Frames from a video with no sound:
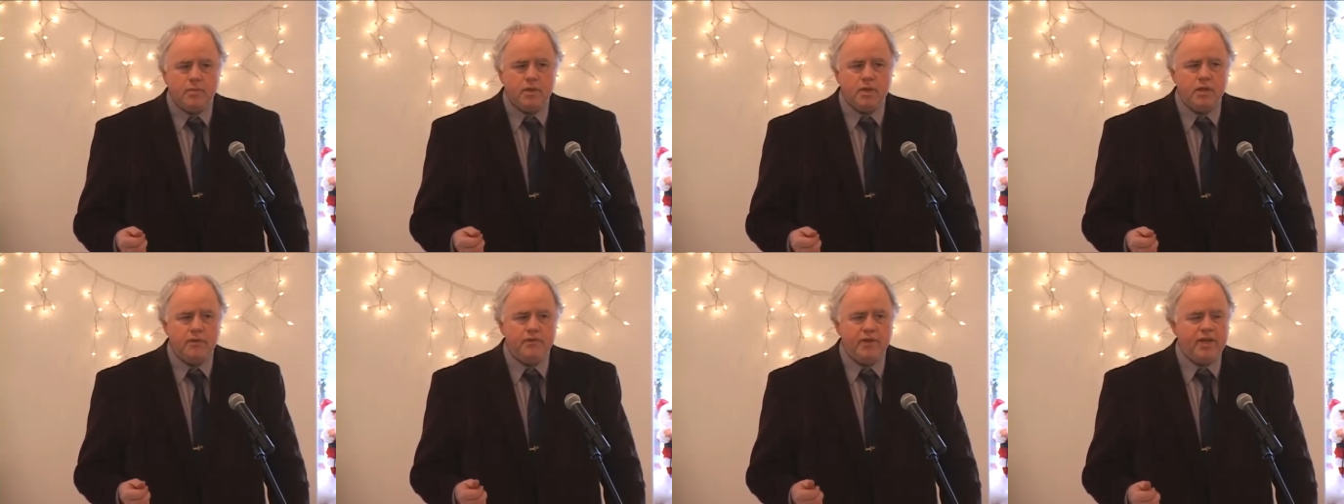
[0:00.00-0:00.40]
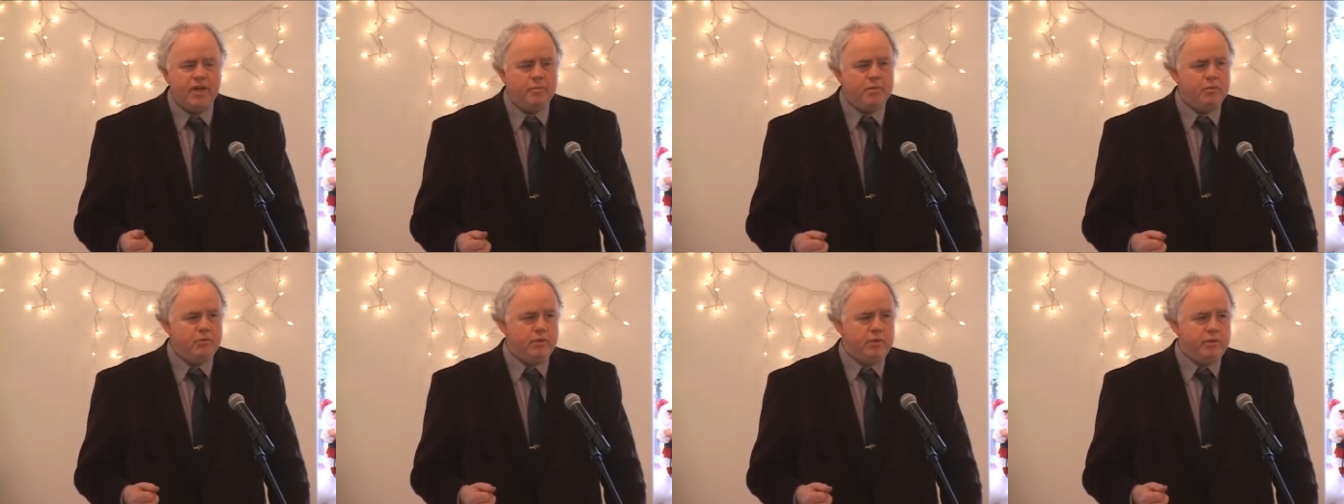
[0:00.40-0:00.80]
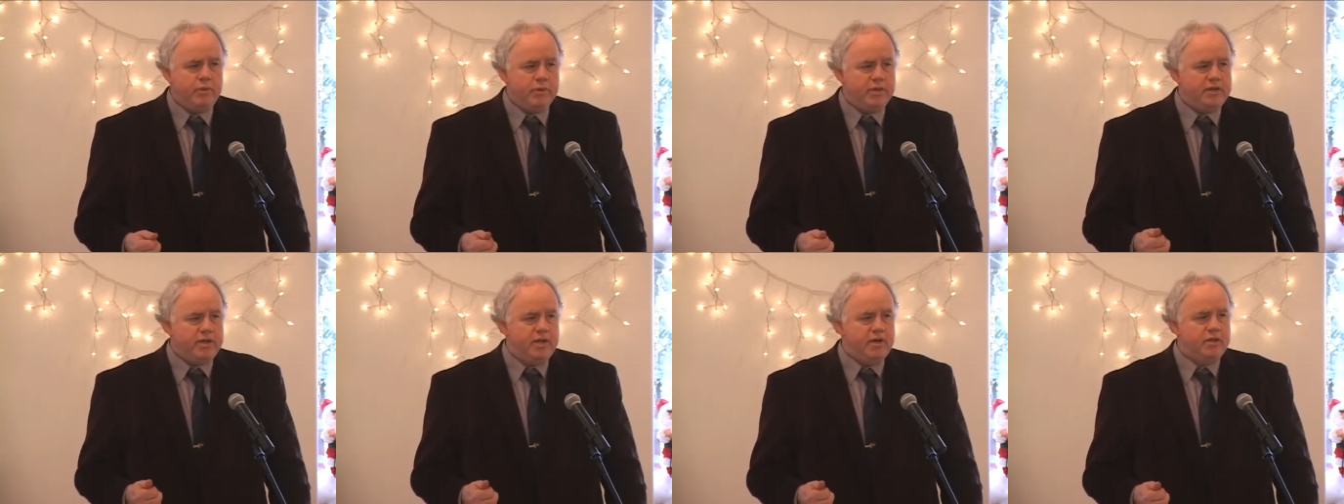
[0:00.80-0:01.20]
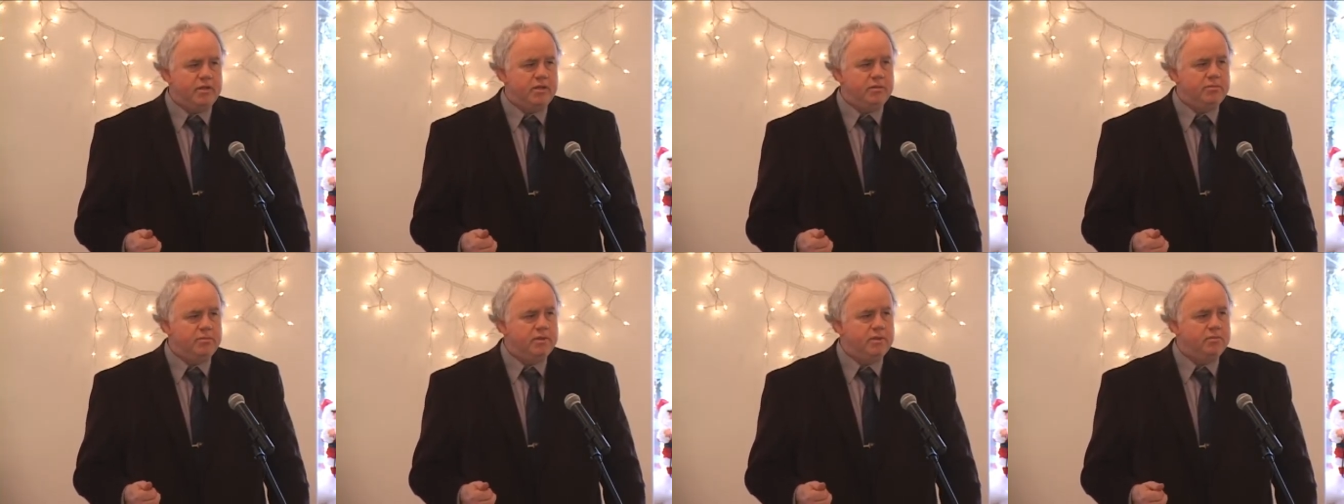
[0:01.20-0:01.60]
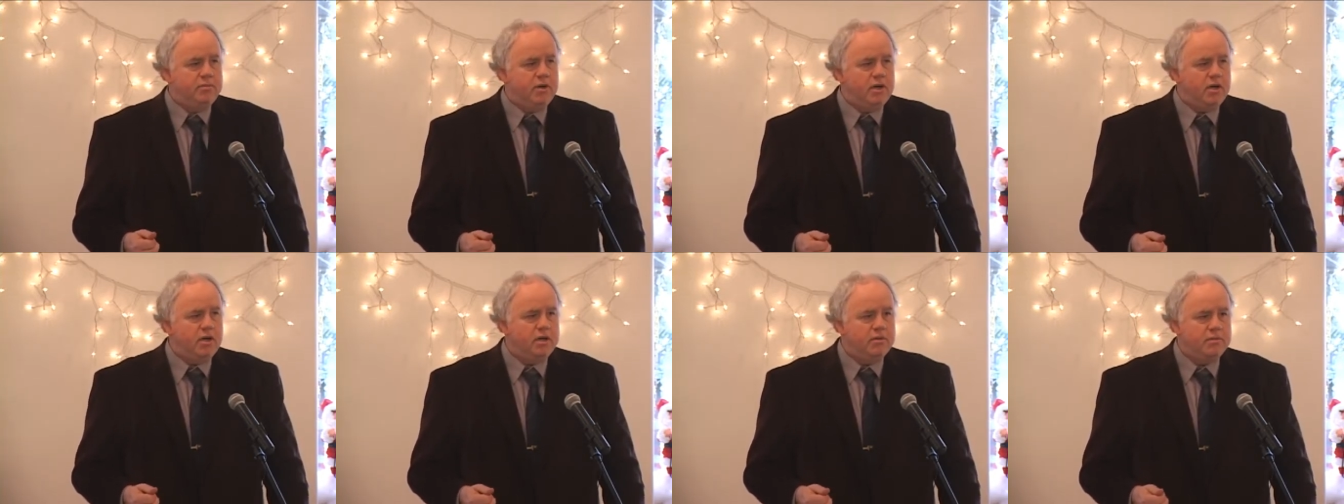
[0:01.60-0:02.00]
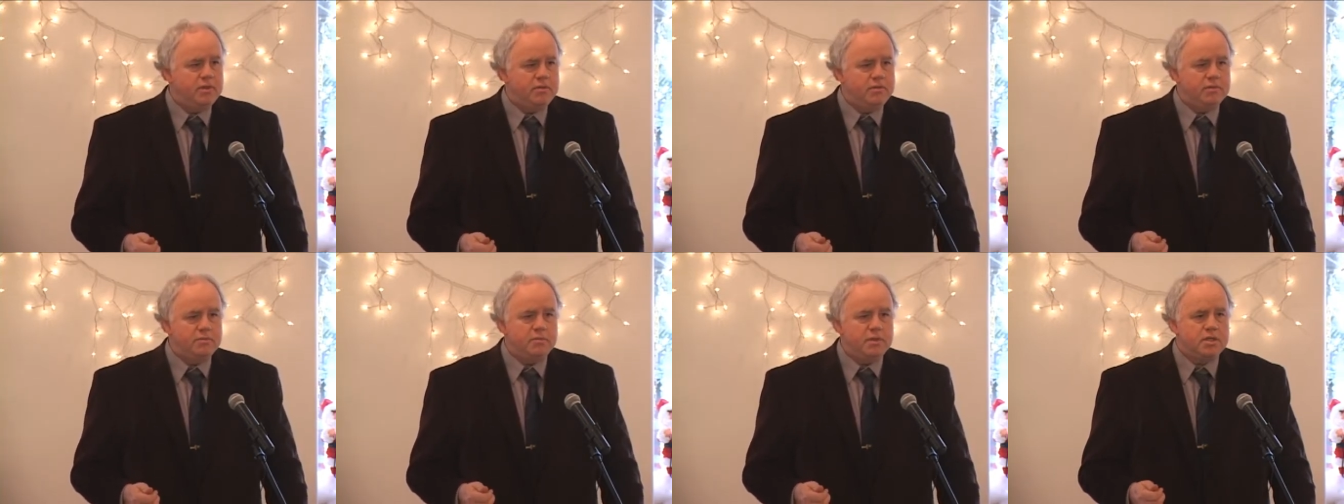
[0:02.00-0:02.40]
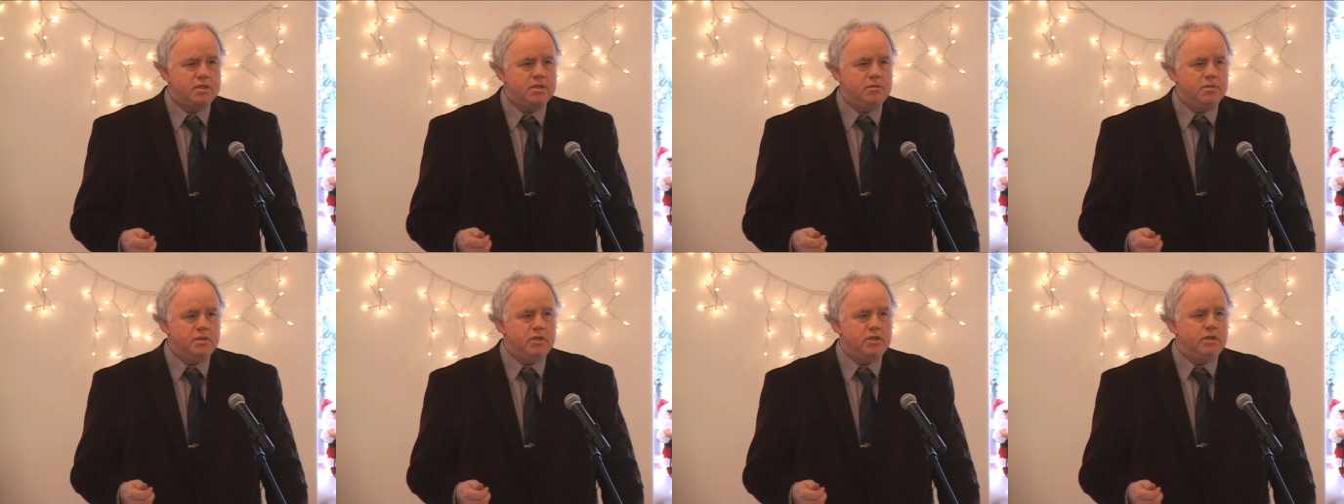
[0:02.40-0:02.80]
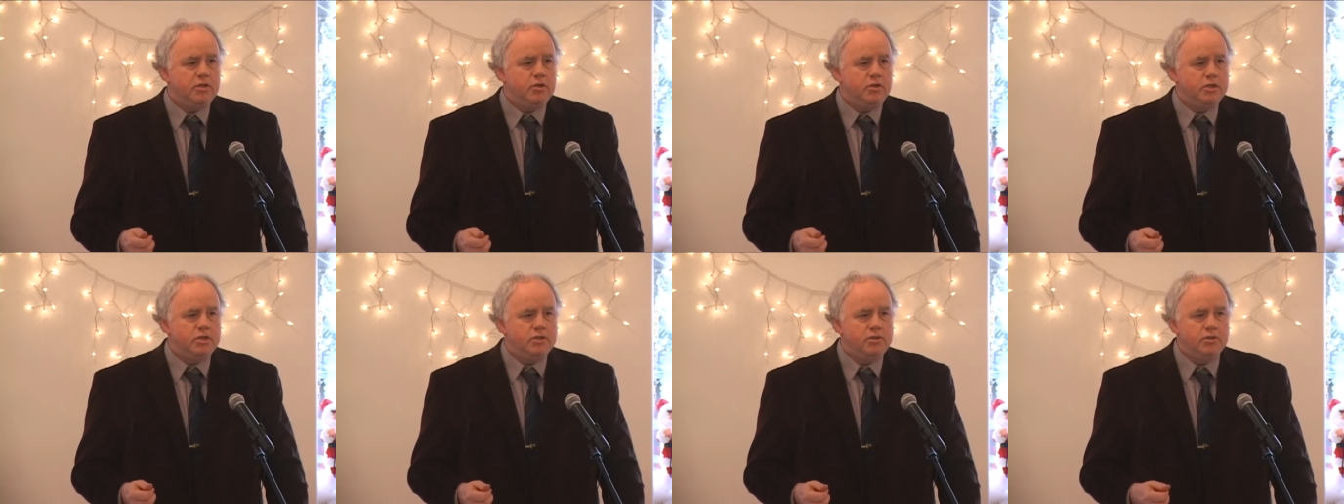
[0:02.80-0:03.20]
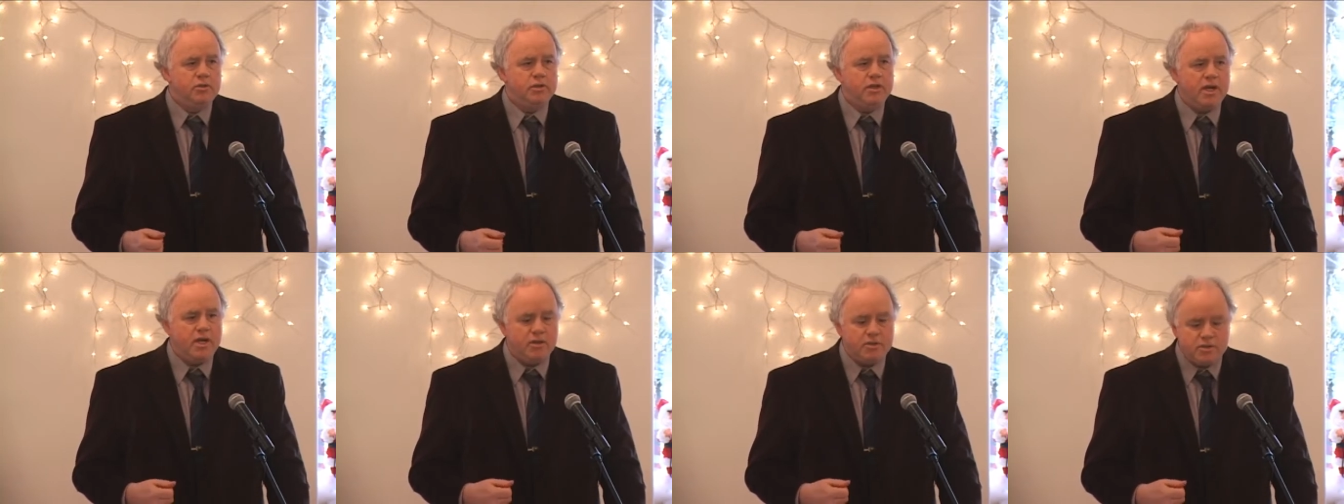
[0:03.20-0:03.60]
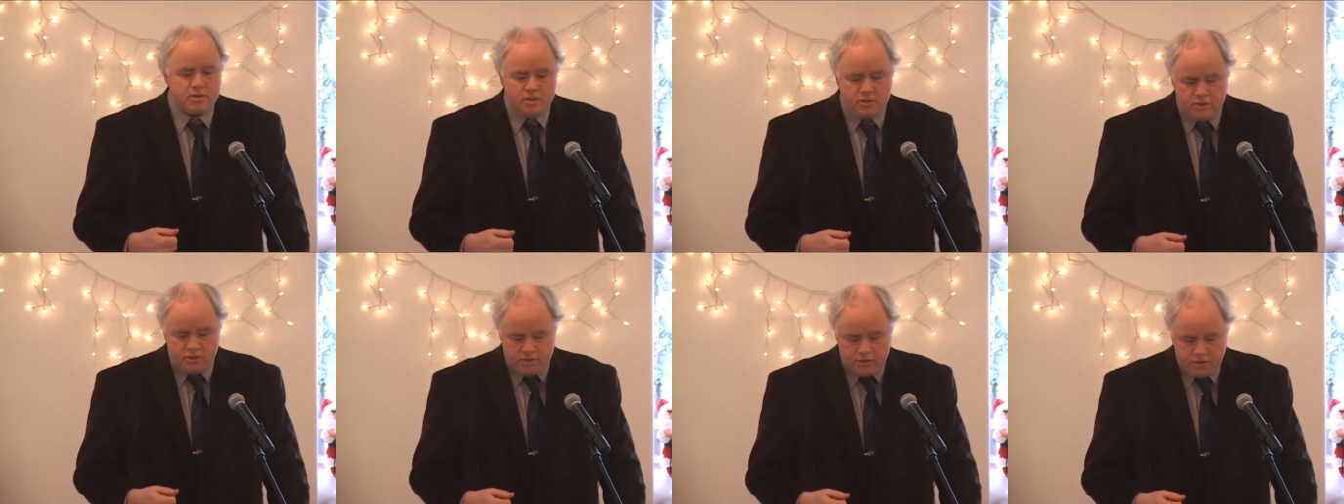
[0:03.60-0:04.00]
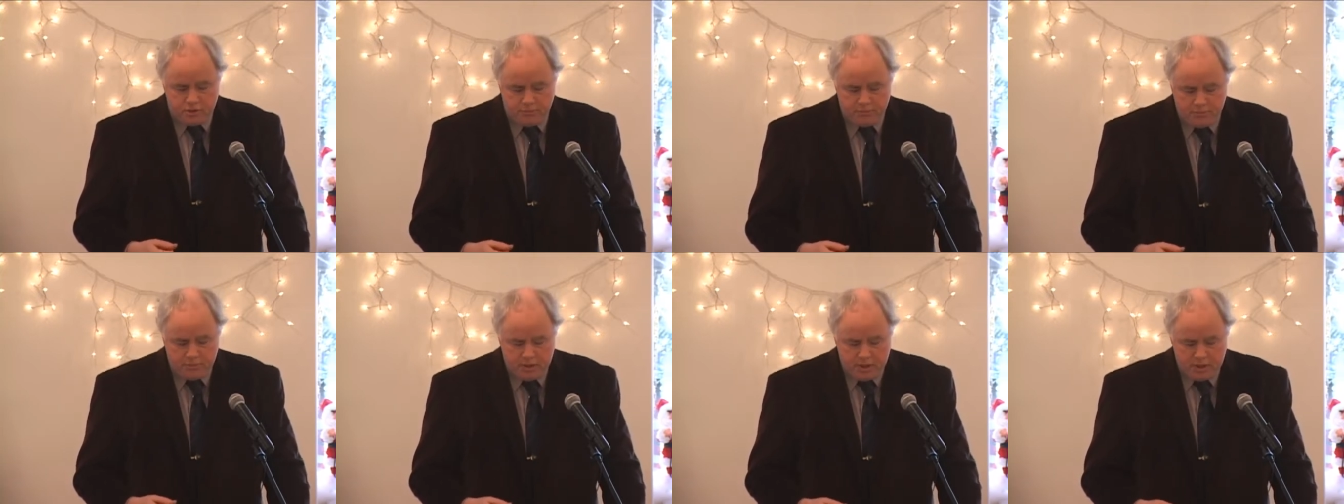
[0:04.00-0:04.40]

I can't remember when we retired the, the Bartlett, but it must have been the early 2000s or so.